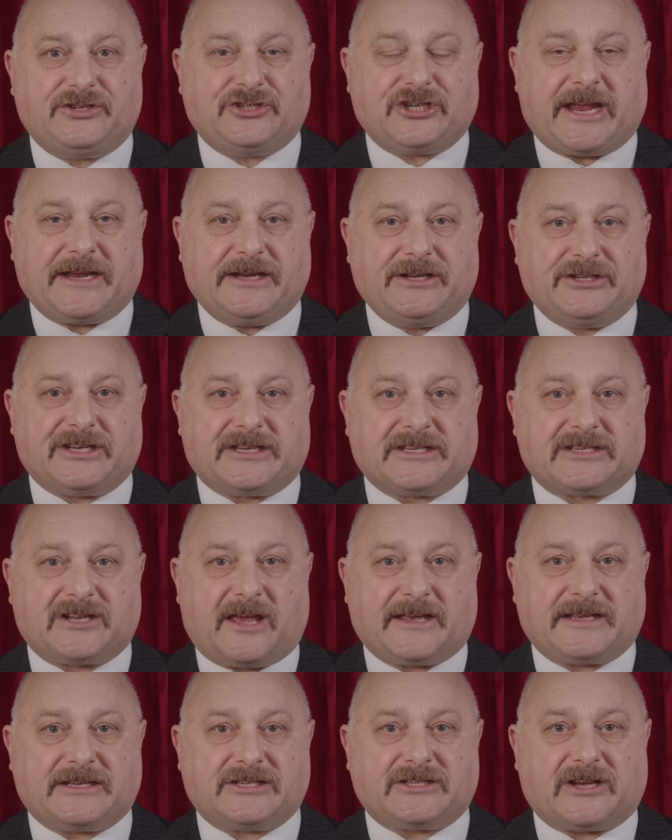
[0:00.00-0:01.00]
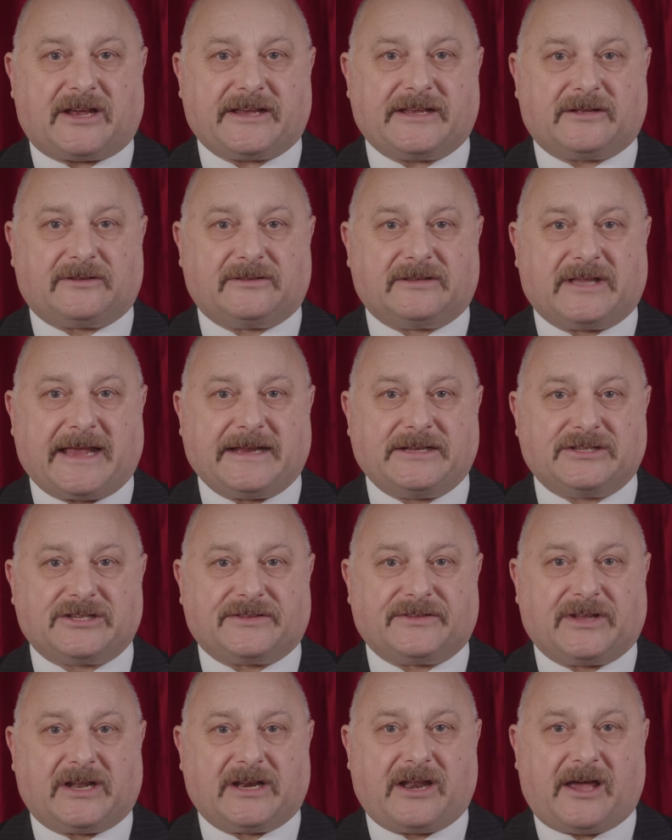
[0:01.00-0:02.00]
changes like cycle lanes
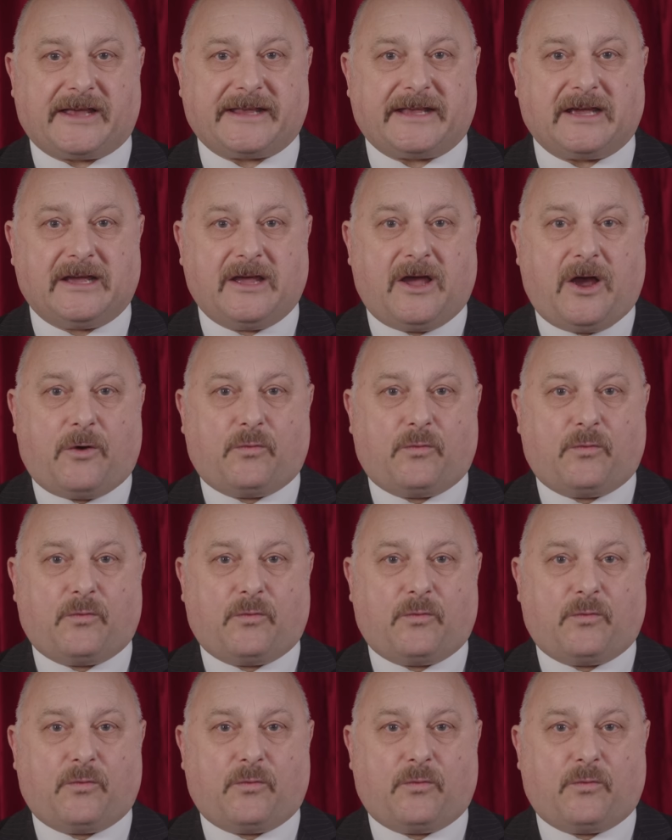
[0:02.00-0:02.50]
and the like,